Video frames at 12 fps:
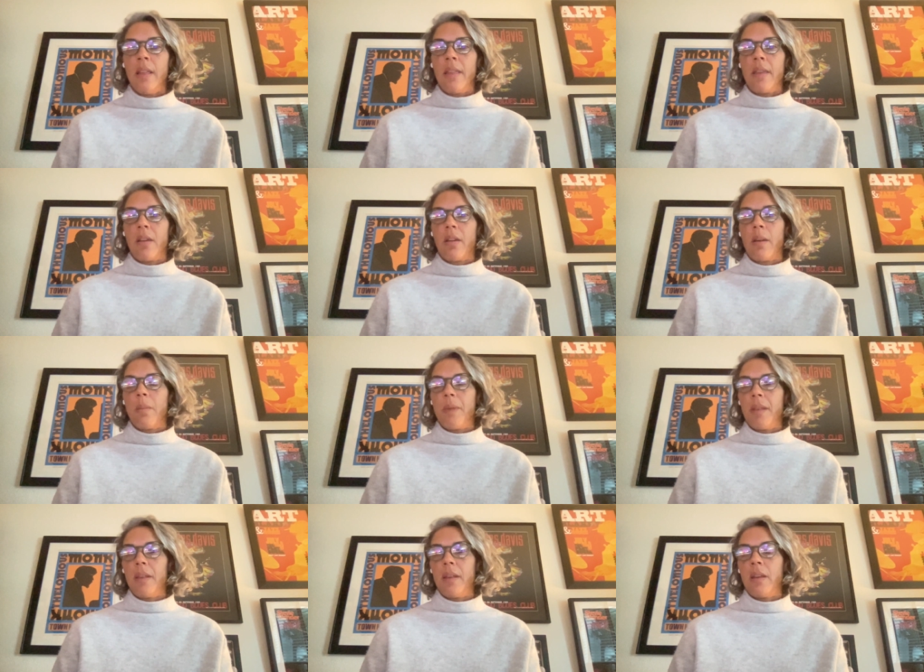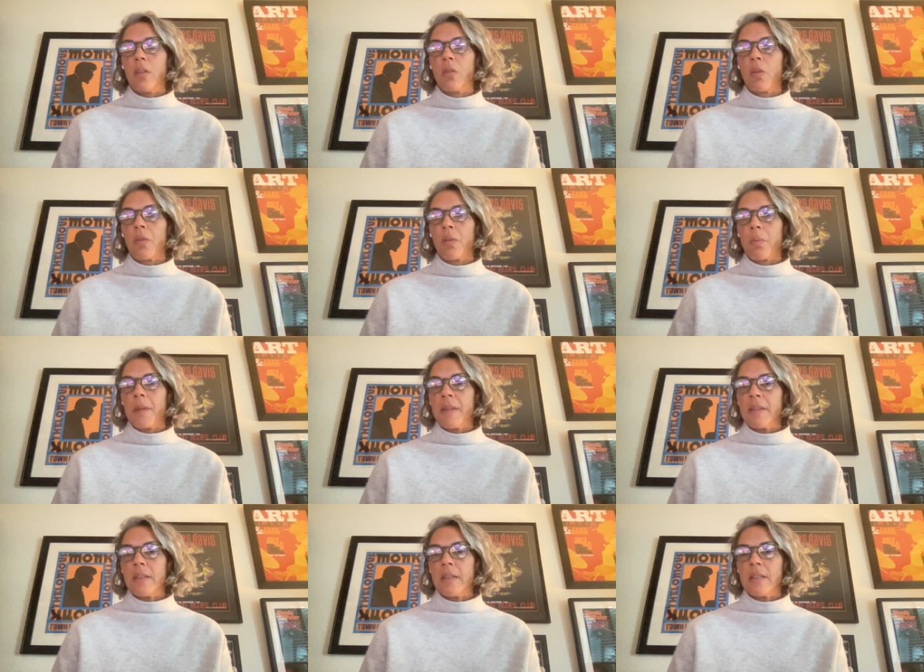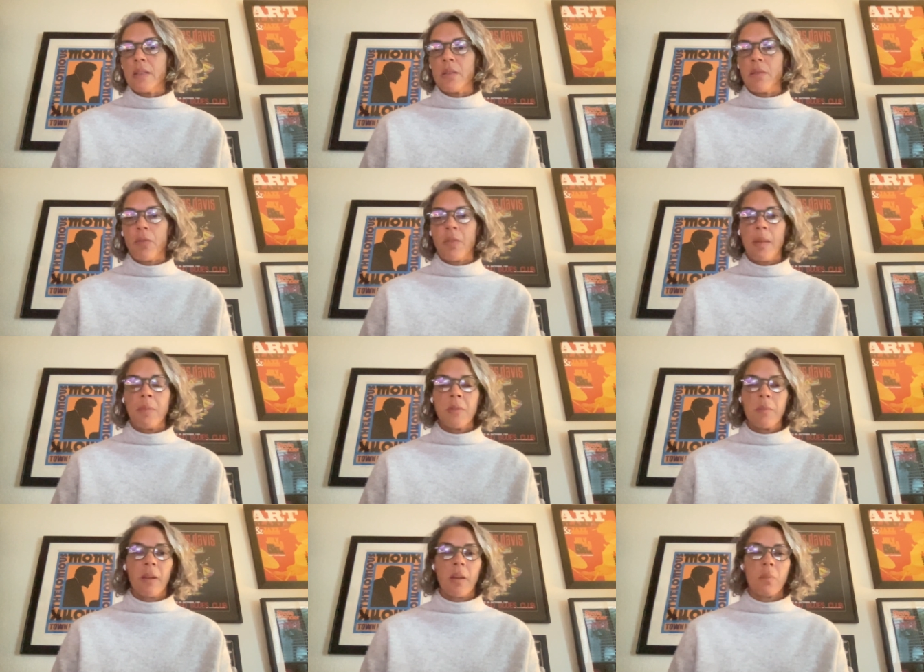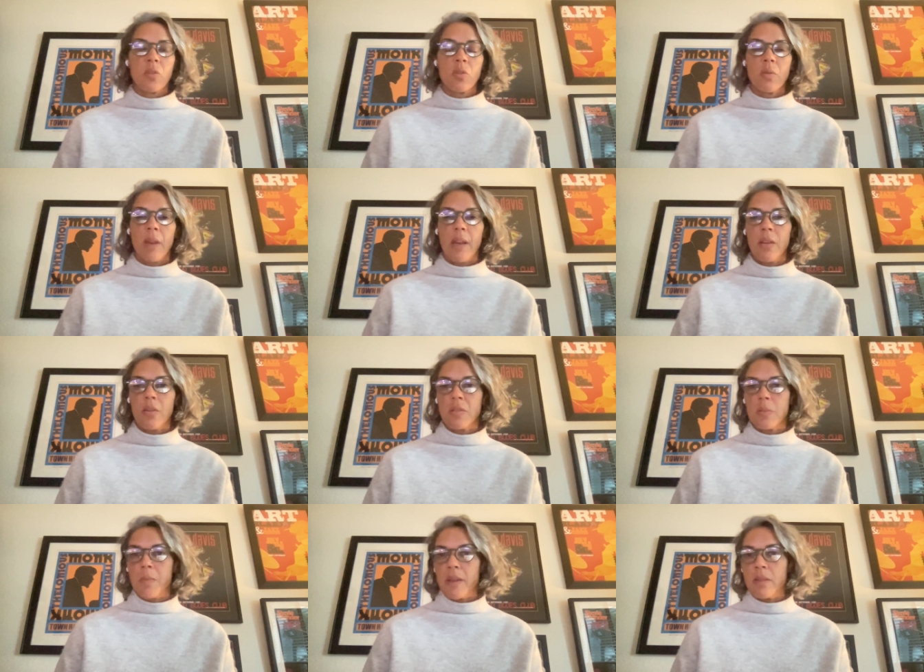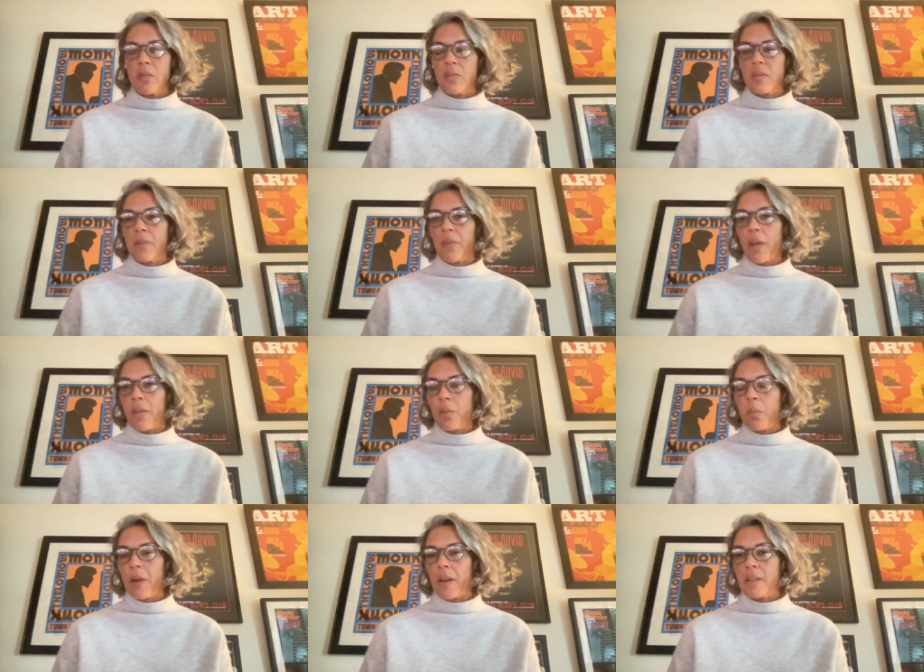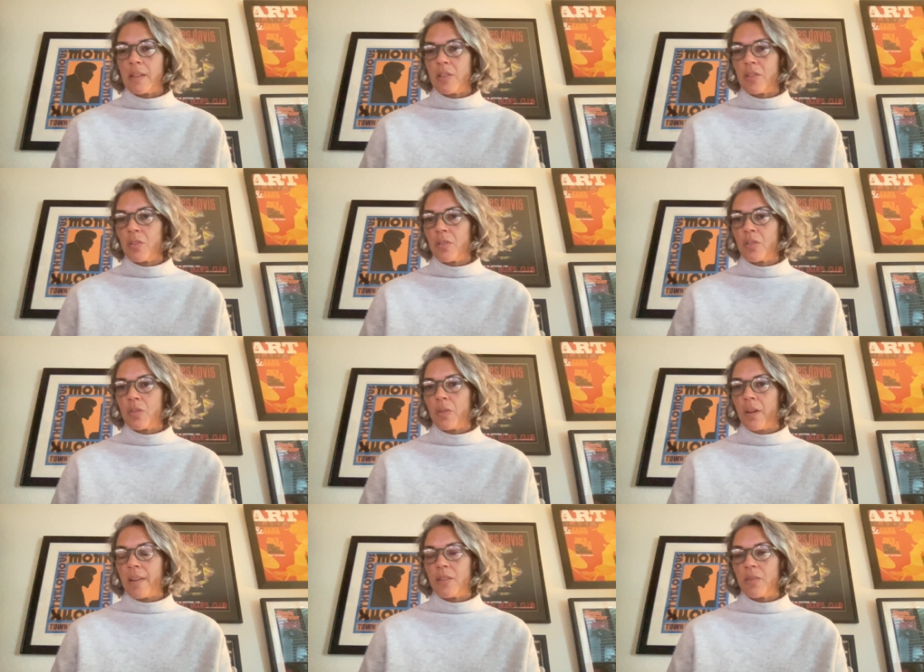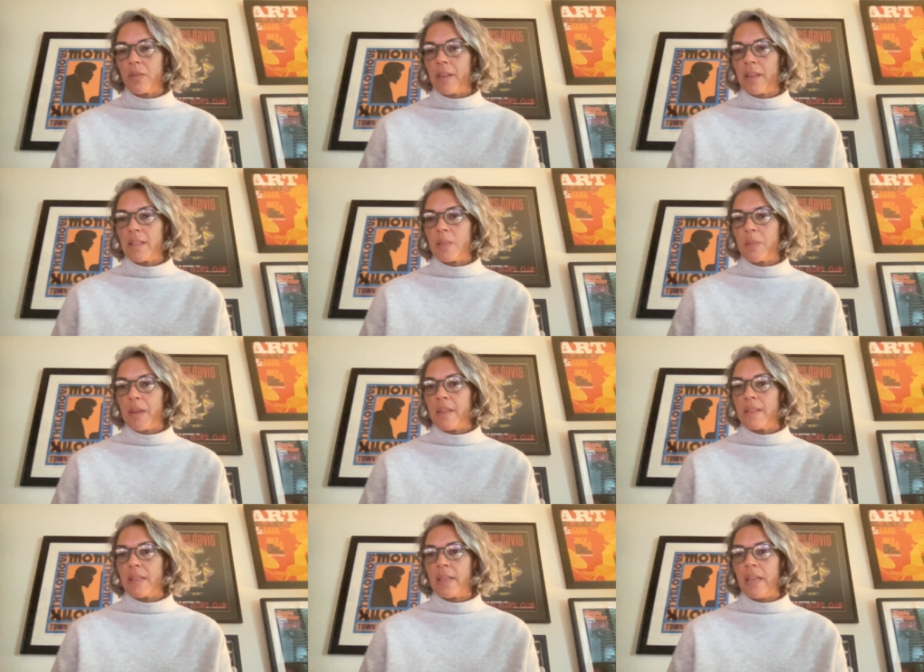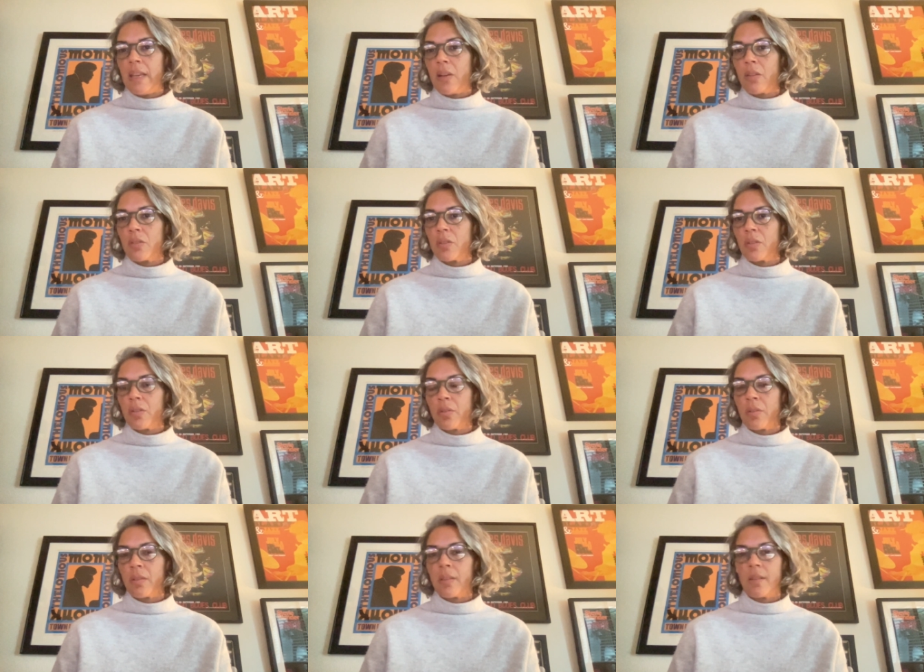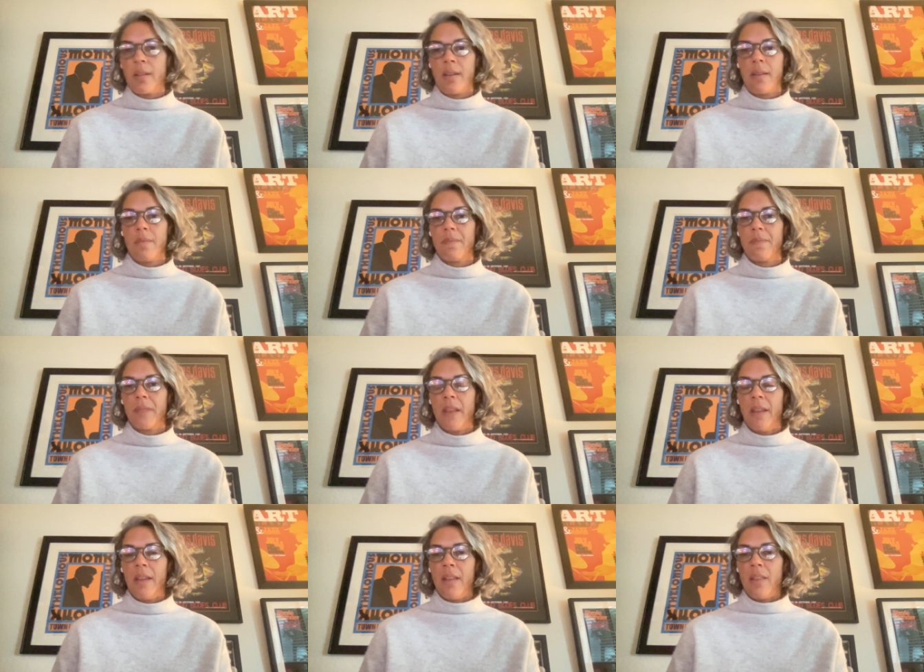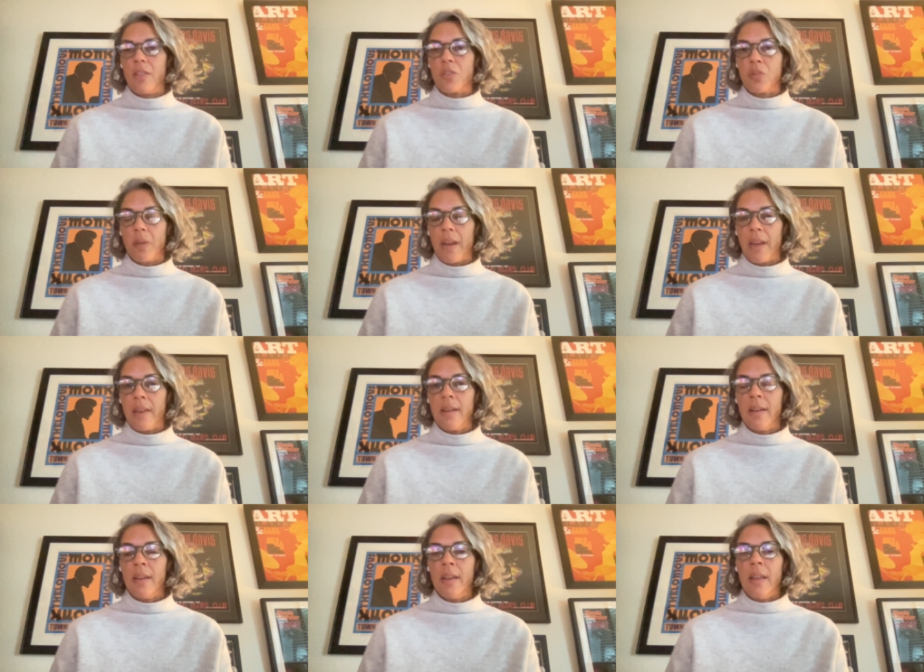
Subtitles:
Their ability to grow their business, for them to become trainers, mentors of other practitioners who are entering this space and eager to learn the trade.